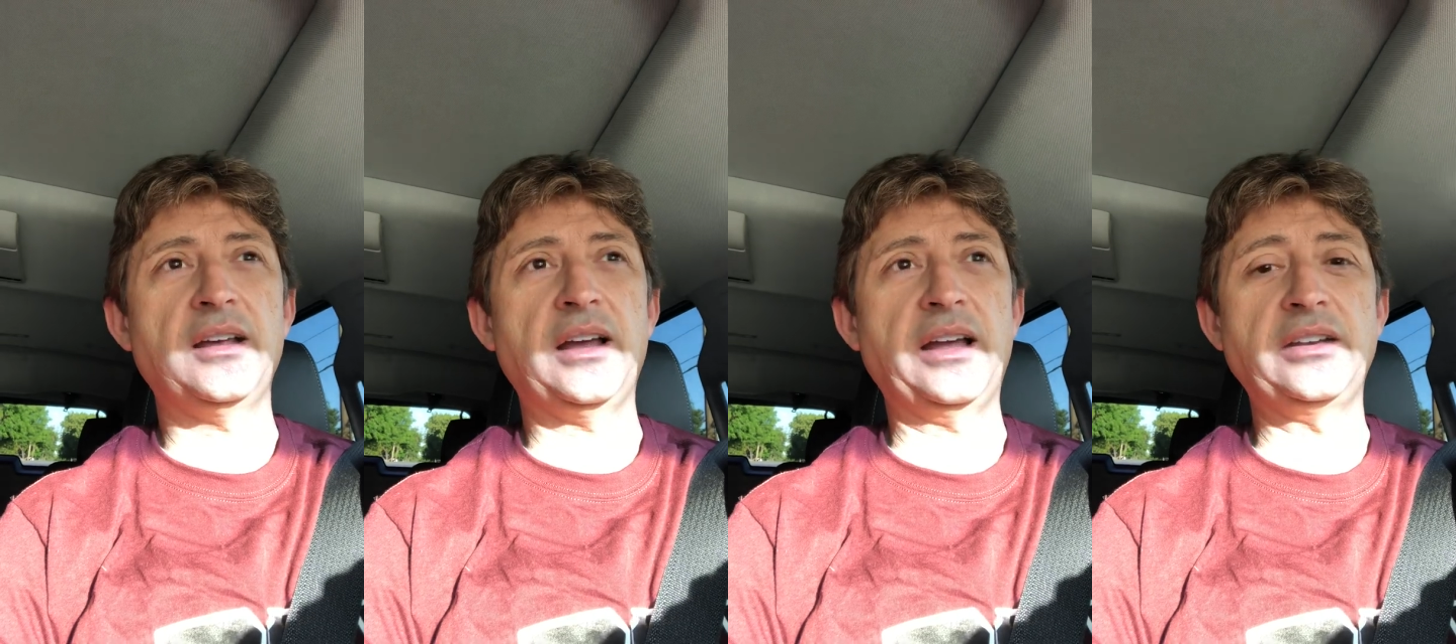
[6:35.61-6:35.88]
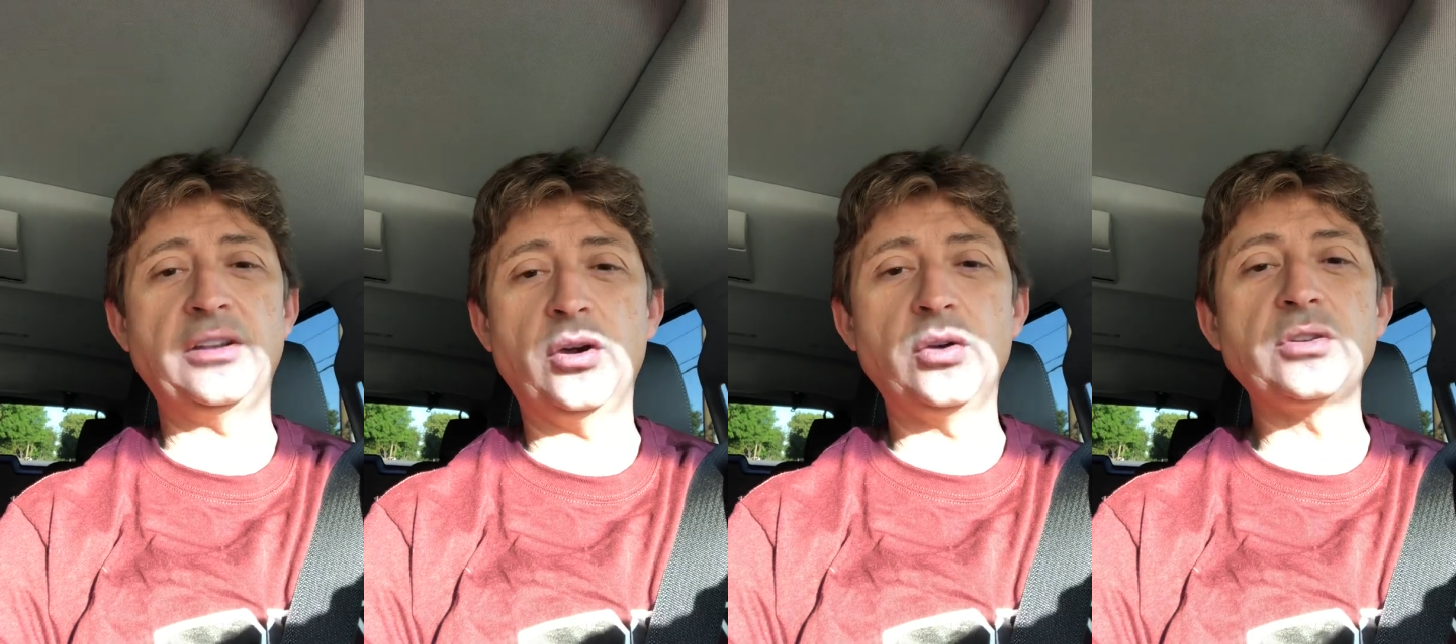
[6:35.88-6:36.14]

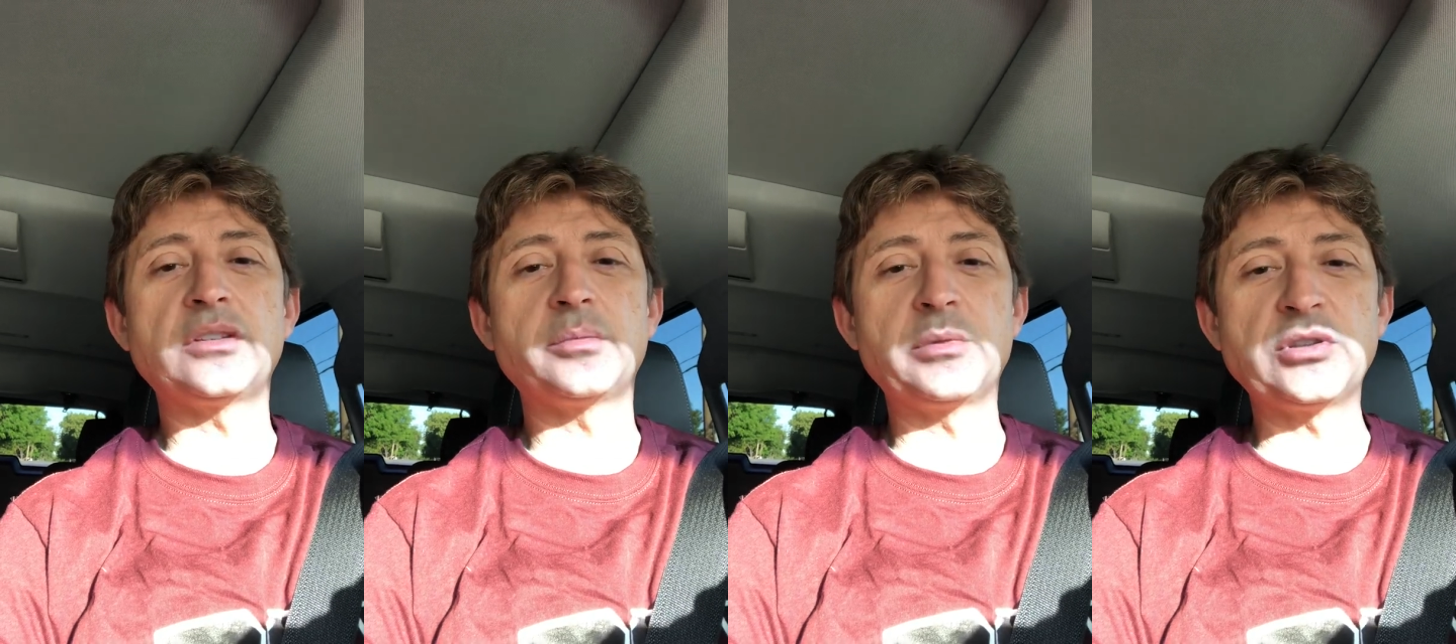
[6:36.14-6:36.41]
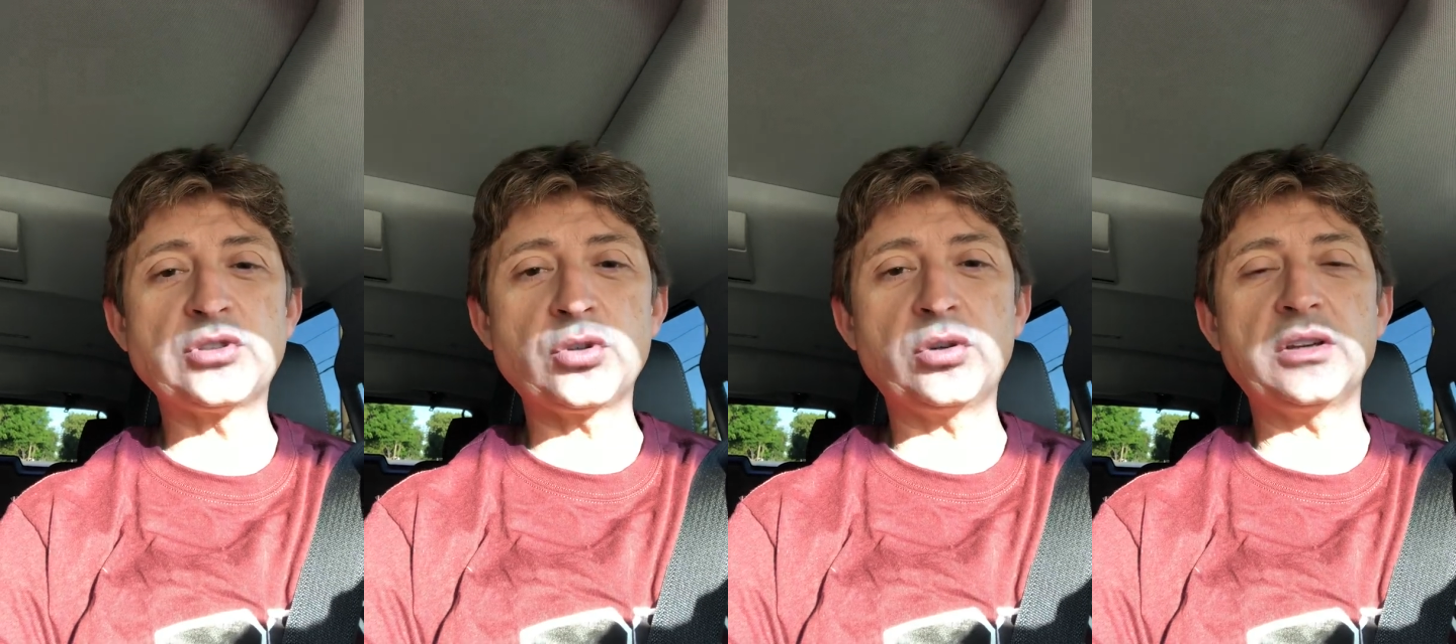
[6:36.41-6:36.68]
I know that the
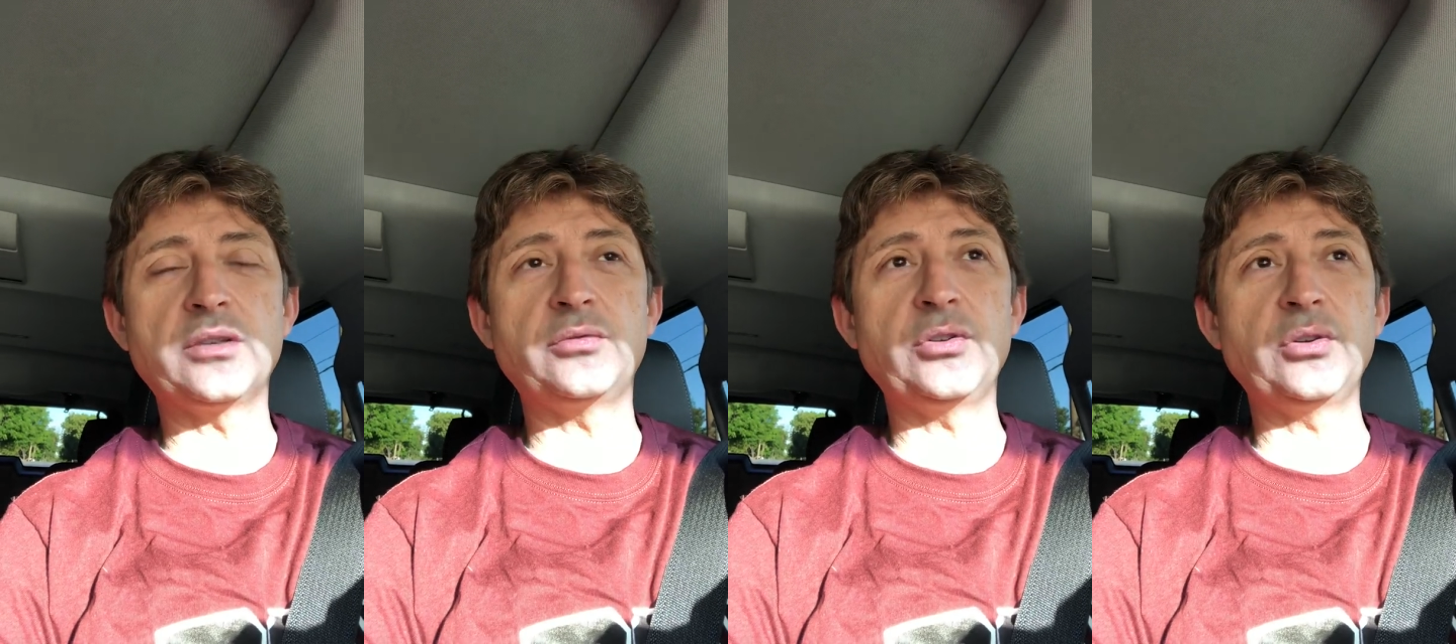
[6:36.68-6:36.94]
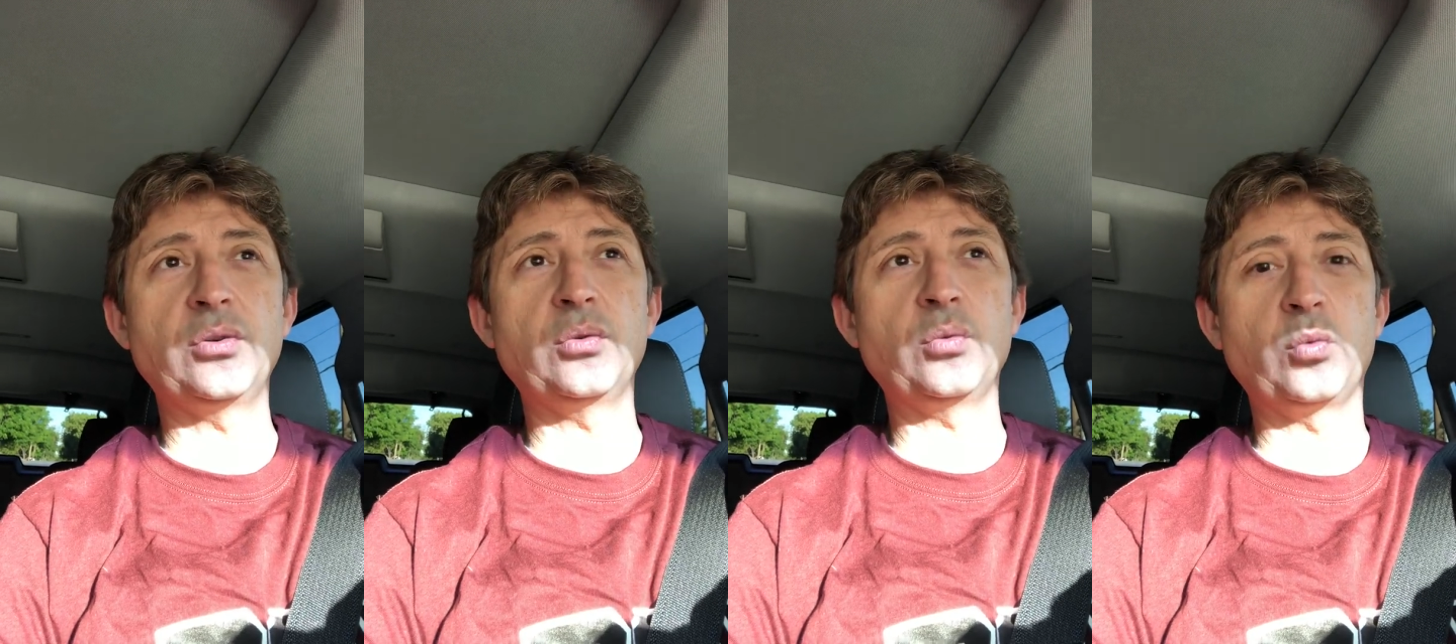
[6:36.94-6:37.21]
majority of
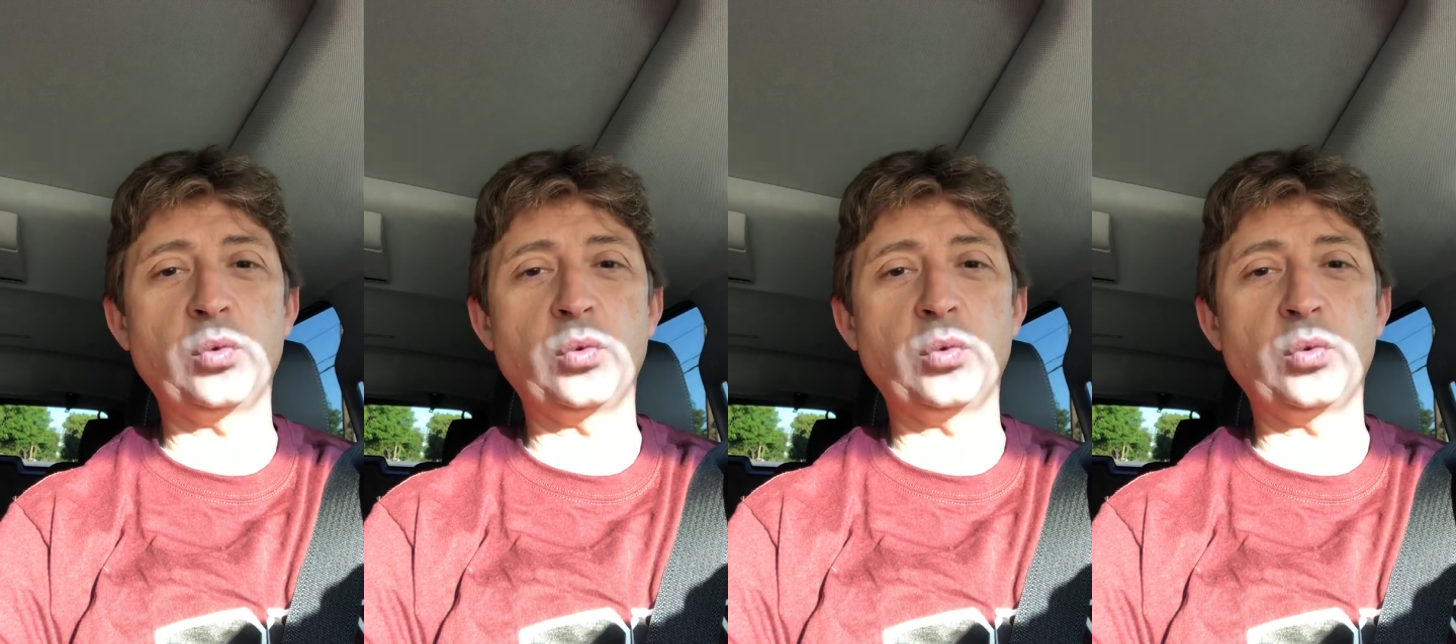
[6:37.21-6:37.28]
you